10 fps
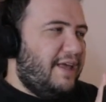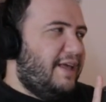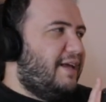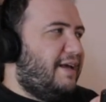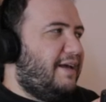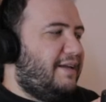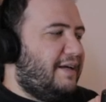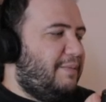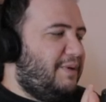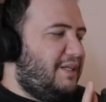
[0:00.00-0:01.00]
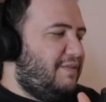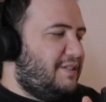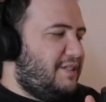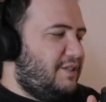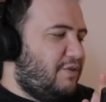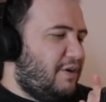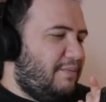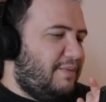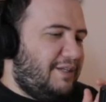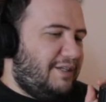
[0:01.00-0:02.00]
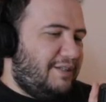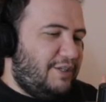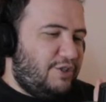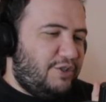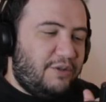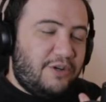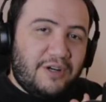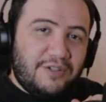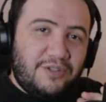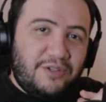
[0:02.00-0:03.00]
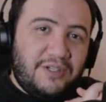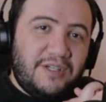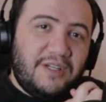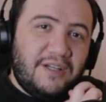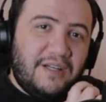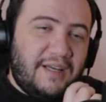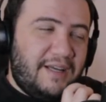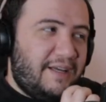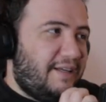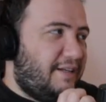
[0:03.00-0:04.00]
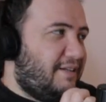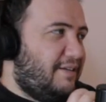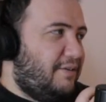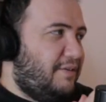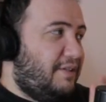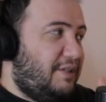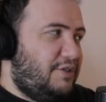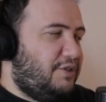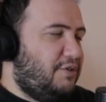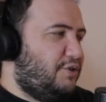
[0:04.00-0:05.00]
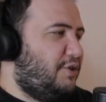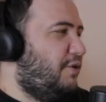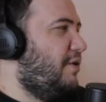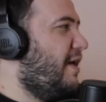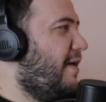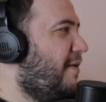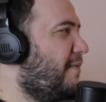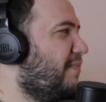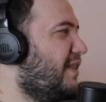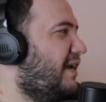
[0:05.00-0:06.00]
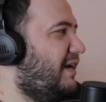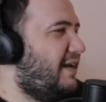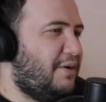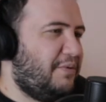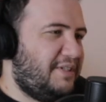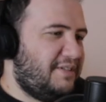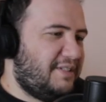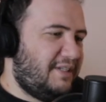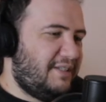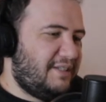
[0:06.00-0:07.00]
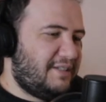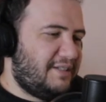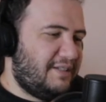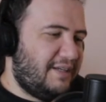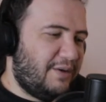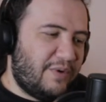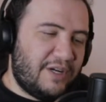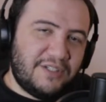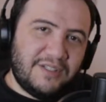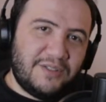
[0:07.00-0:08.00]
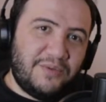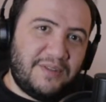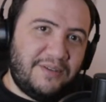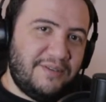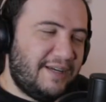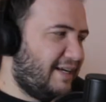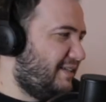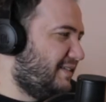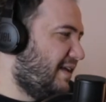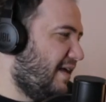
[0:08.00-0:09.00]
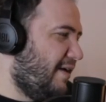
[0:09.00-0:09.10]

And I believe this is from the digital concert and or the digital show. And I can't wait to see this and watch this with you guys.